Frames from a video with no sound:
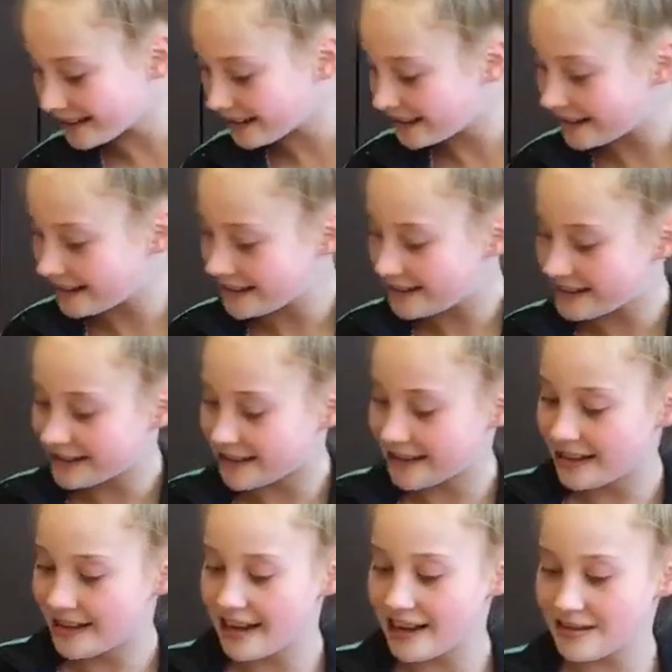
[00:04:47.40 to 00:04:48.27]
And
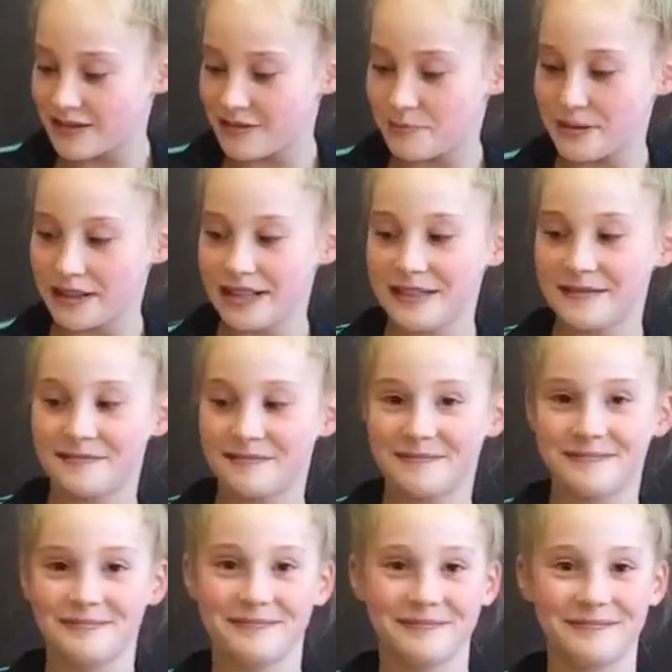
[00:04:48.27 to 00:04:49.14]
I get the
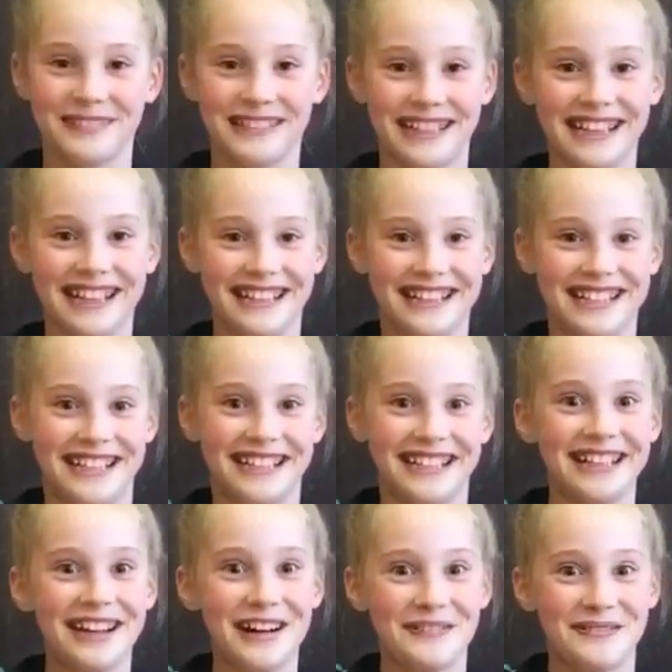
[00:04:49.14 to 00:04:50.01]
beat lid
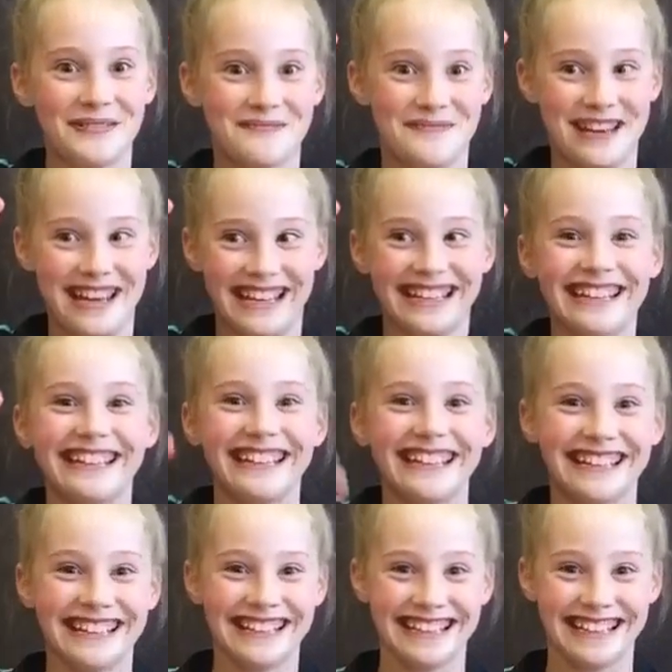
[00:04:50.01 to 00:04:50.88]
of a
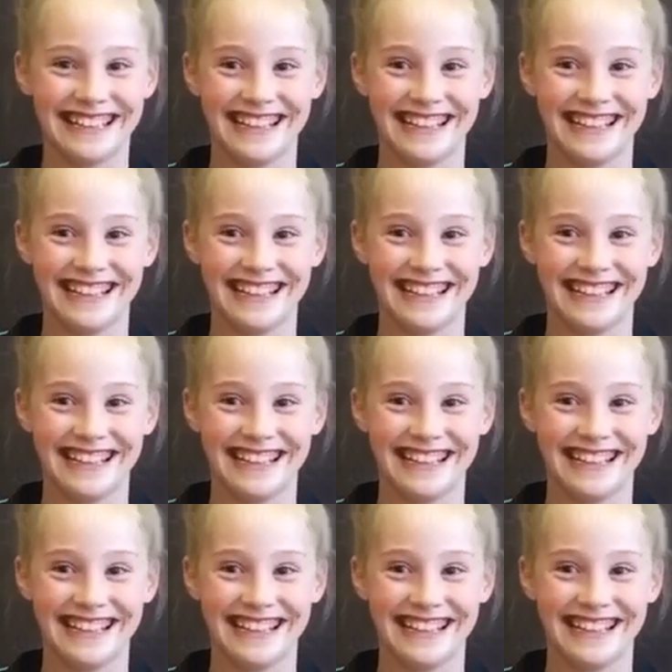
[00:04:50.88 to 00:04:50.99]
pen.